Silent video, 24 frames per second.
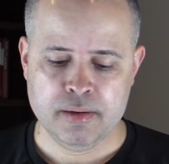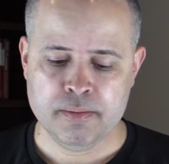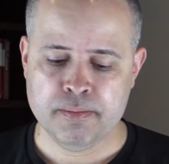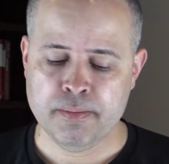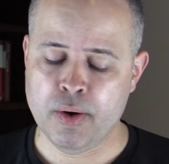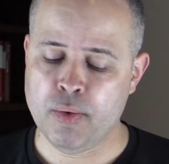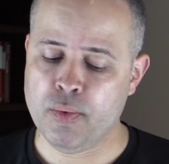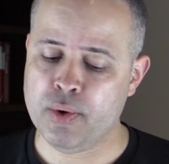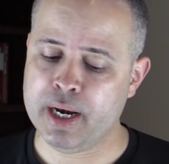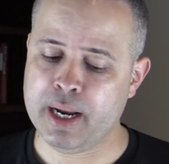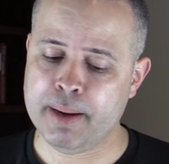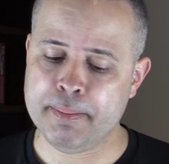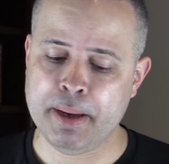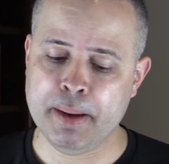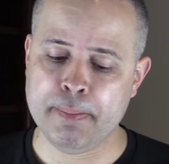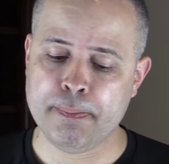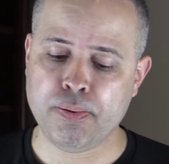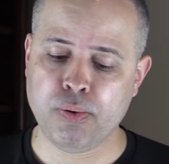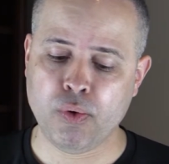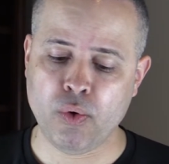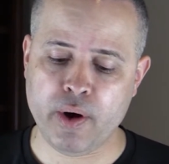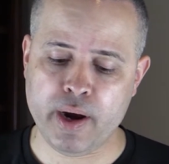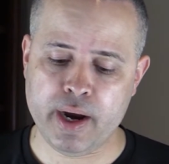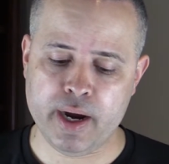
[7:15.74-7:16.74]
But when I'm in
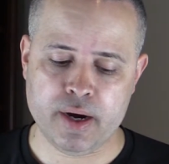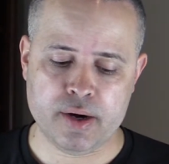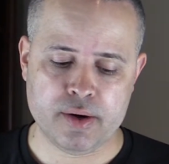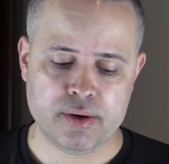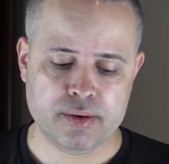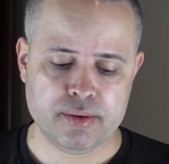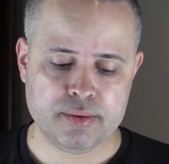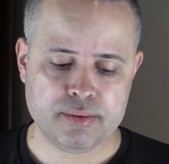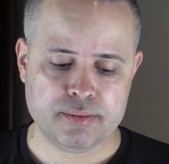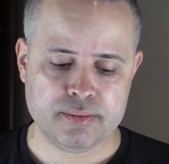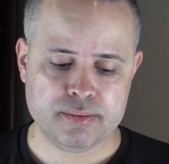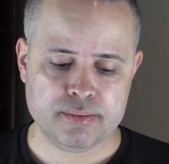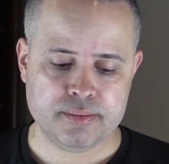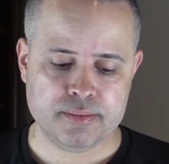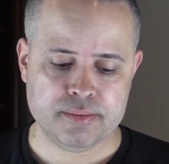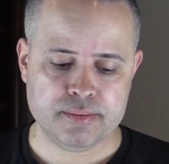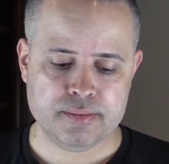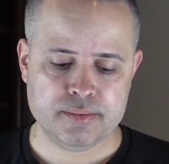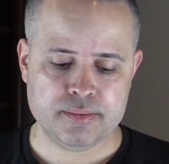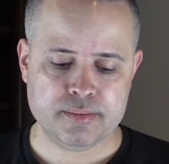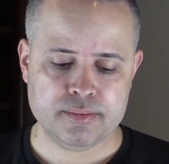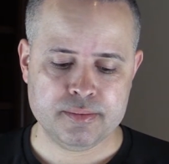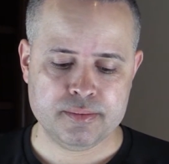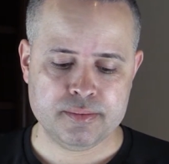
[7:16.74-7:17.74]
prayer,
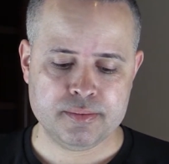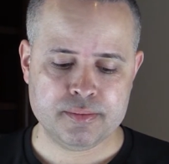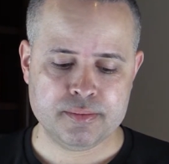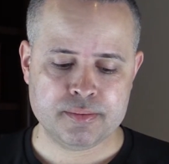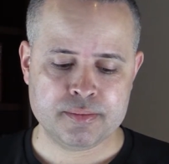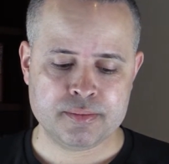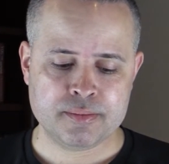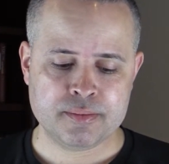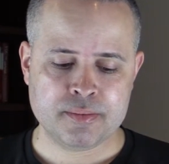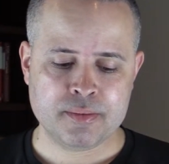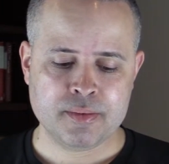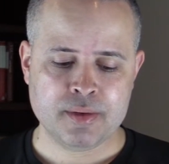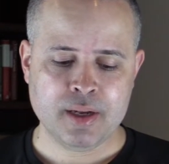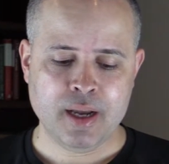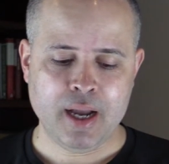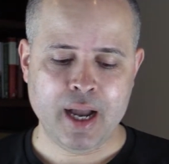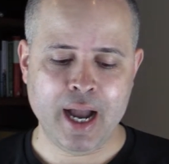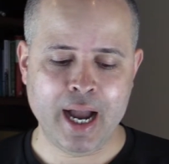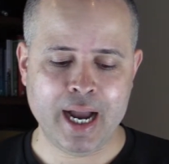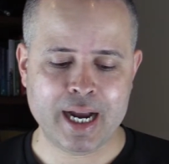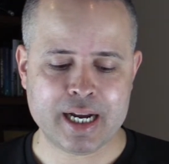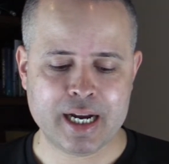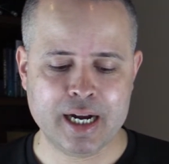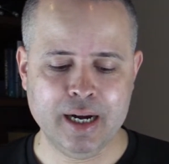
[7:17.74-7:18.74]
I